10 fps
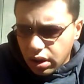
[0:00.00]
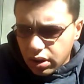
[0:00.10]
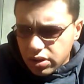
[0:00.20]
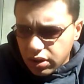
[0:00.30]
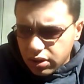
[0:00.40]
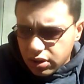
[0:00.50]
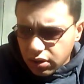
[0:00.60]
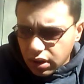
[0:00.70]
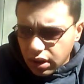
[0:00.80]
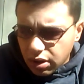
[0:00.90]
and you start to
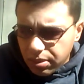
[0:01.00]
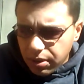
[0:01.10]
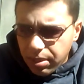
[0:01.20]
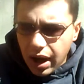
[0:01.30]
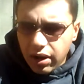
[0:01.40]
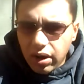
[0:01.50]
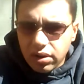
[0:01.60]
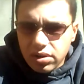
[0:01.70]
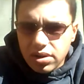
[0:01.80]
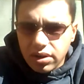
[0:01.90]
do a little bit of
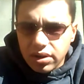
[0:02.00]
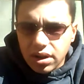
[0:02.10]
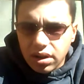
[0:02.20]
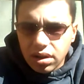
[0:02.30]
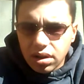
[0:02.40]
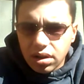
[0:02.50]
background searching,